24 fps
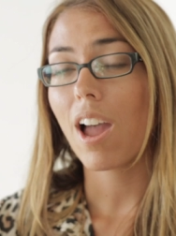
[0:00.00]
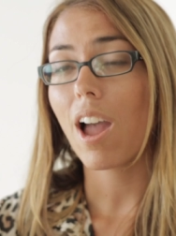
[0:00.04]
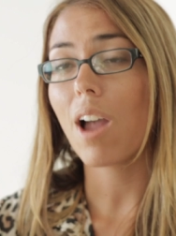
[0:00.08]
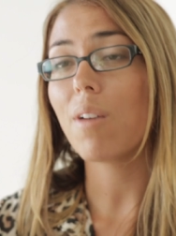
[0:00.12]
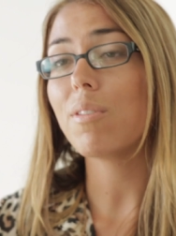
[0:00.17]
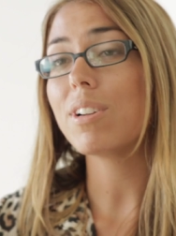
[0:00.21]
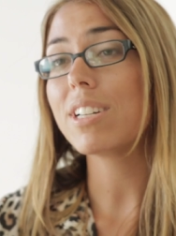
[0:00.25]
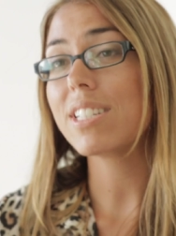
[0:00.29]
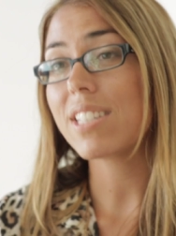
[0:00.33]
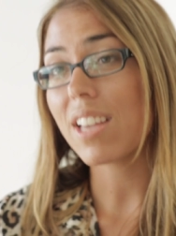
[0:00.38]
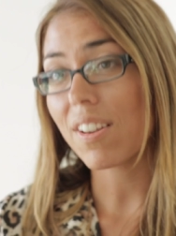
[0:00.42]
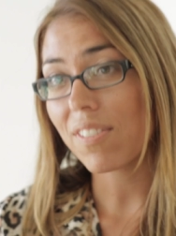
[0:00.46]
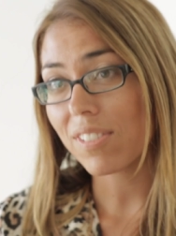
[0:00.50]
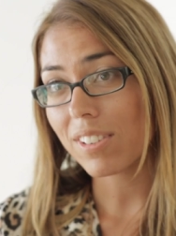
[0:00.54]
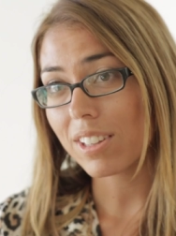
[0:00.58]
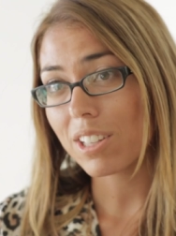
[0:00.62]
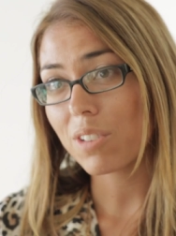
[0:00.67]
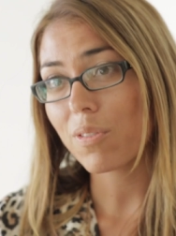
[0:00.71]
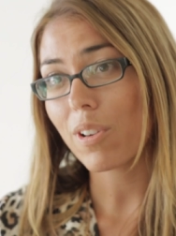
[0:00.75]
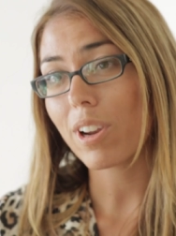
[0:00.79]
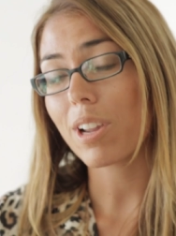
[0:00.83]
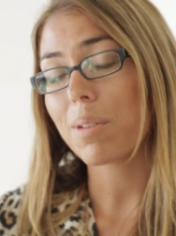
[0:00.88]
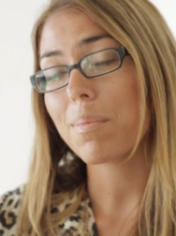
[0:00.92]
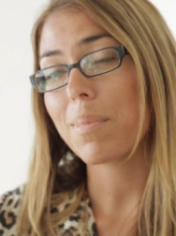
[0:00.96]
I would
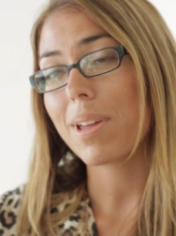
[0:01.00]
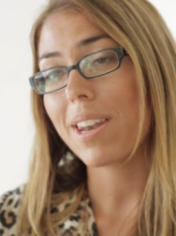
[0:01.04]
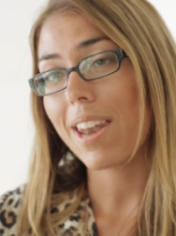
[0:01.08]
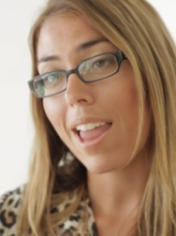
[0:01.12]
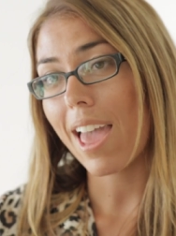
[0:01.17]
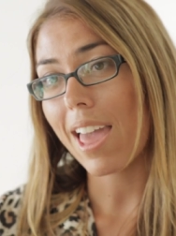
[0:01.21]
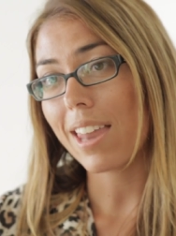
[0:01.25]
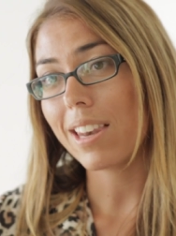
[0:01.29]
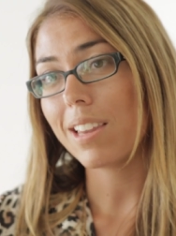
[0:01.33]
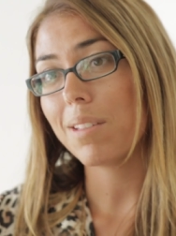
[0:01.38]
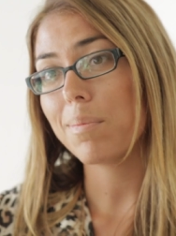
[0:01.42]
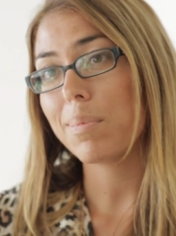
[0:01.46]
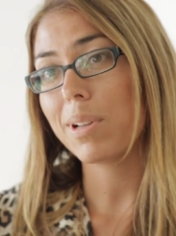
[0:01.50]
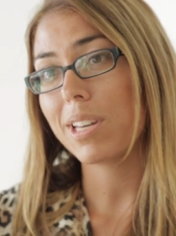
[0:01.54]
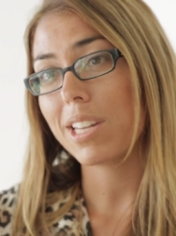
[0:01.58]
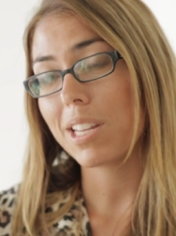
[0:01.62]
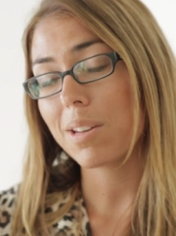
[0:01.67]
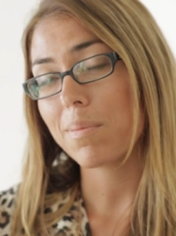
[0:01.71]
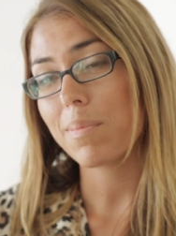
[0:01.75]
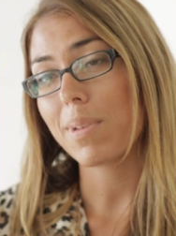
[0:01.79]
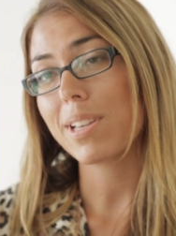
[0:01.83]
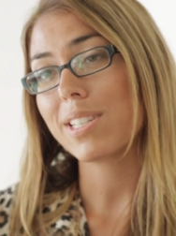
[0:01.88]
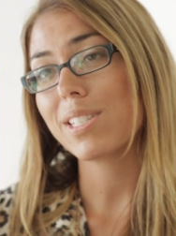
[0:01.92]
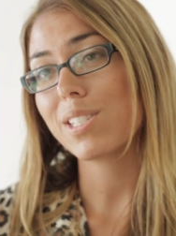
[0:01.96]
definitely recommend
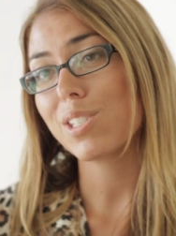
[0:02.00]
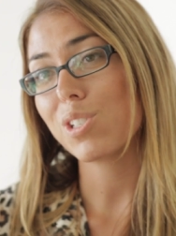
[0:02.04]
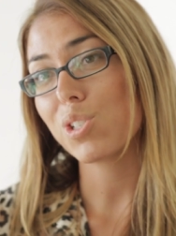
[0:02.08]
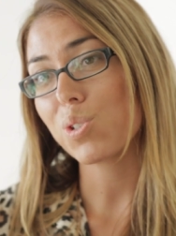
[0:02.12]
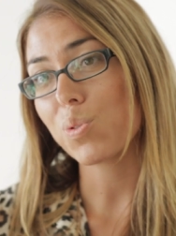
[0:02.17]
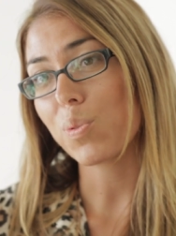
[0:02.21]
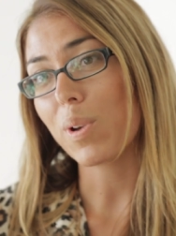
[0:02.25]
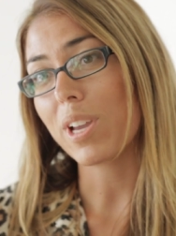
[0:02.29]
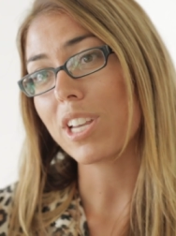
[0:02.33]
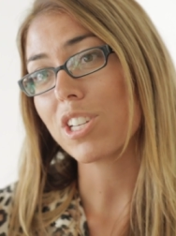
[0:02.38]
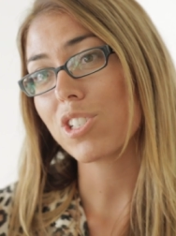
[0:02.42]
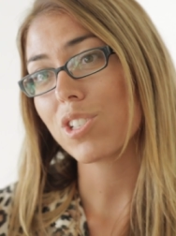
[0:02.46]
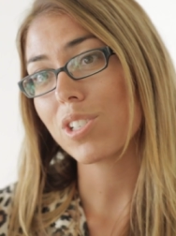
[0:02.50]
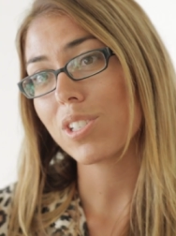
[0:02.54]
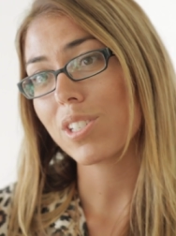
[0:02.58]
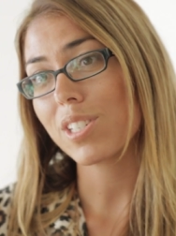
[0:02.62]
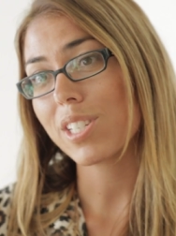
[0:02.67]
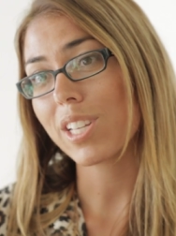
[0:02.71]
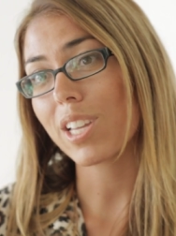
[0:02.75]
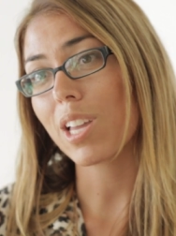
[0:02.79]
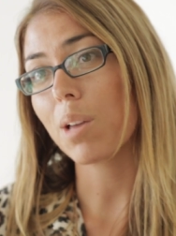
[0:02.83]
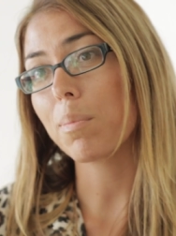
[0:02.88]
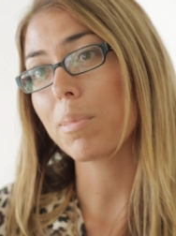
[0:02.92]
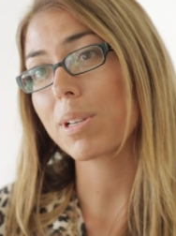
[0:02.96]
anybody in my situation
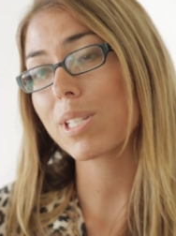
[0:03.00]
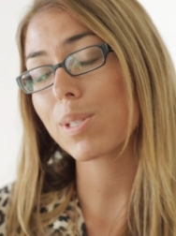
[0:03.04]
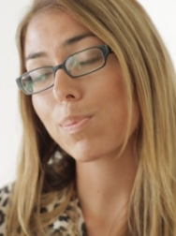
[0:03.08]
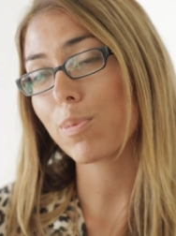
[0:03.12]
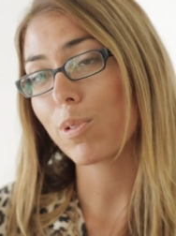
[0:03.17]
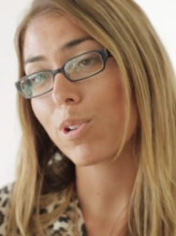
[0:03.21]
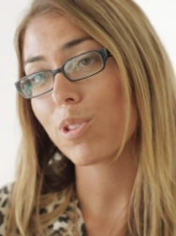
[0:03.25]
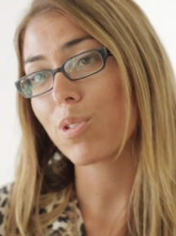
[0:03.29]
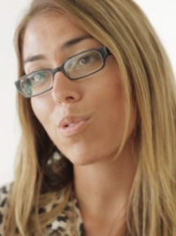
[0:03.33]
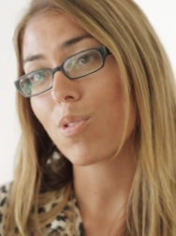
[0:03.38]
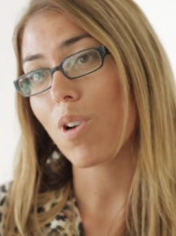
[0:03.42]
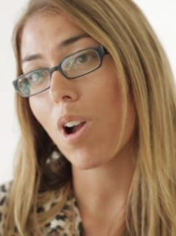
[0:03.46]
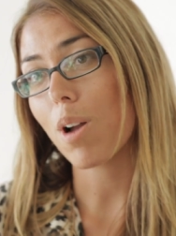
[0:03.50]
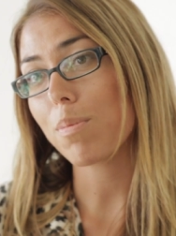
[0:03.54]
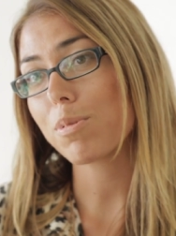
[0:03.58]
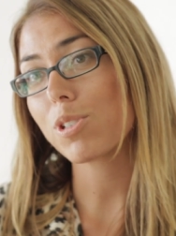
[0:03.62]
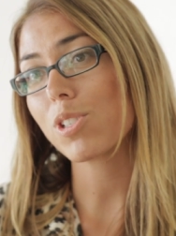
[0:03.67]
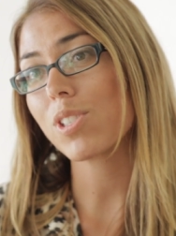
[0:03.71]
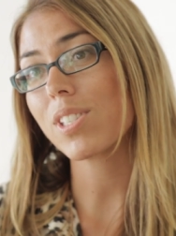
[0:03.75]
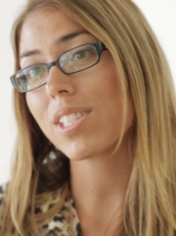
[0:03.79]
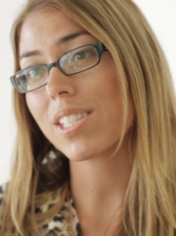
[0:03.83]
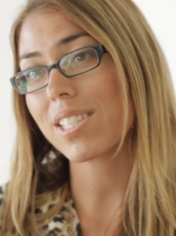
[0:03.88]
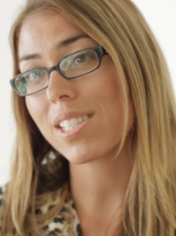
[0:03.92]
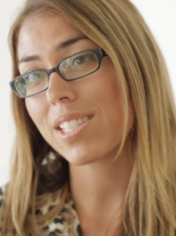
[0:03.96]
to come explore their
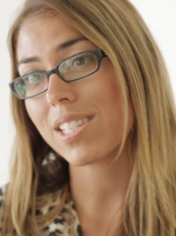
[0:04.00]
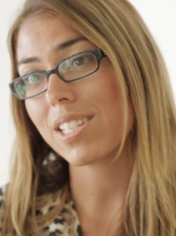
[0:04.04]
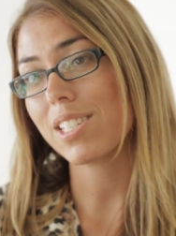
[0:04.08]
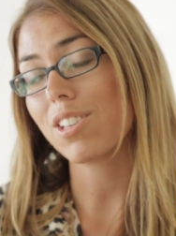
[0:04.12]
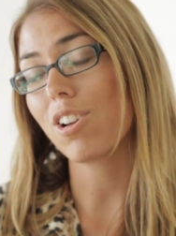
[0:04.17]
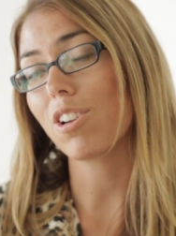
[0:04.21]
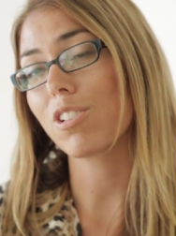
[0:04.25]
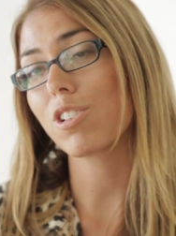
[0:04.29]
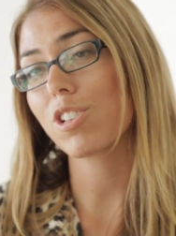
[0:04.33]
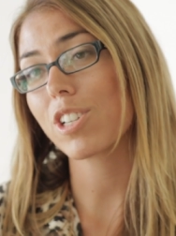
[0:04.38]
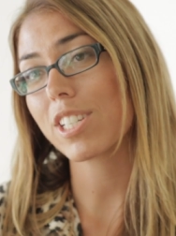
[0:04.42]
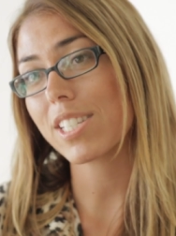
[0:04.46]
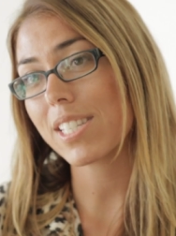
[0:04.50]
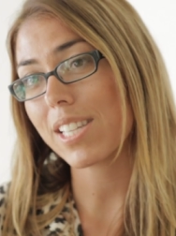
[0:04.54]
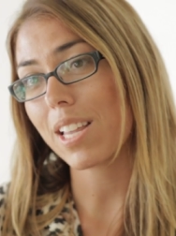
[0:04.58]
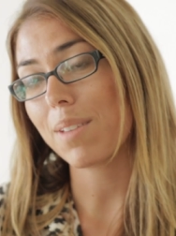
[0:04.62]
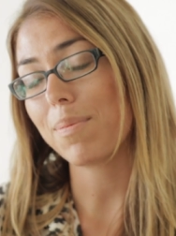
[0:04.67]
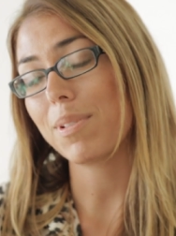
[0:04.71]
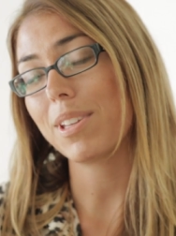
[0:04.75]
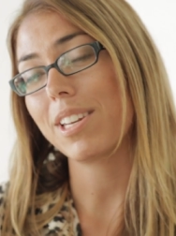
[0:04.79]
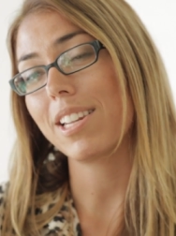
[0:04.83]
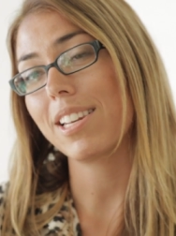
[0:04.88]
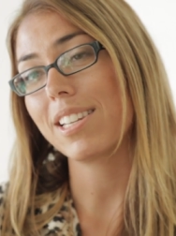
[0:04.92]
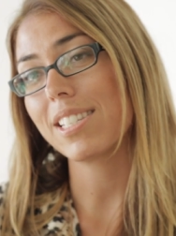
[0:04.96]
options and see Dr.
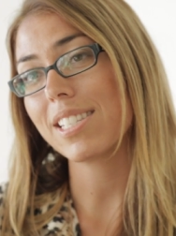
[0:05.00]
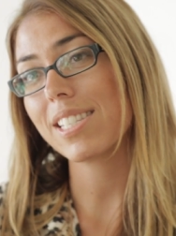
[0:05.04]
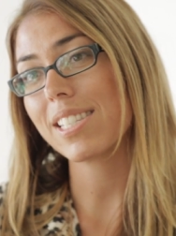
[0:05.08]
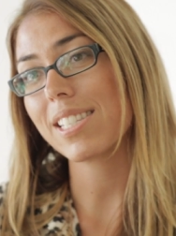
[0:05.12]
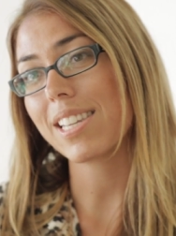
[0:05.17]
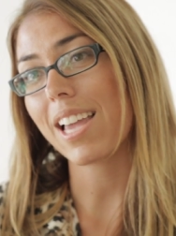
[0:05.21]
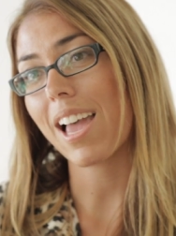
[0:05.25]
Kassabian and his